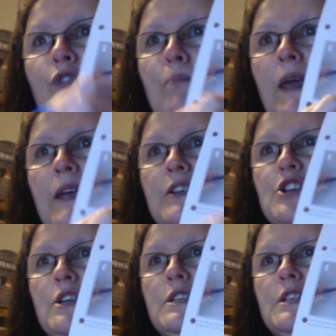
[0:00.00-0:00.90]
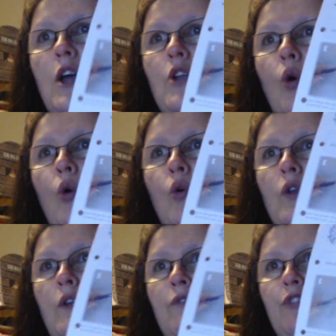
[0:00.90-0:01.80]
the pictures and
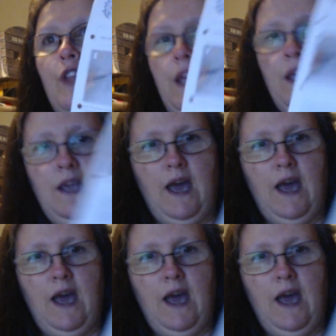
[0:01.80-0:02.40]
all of the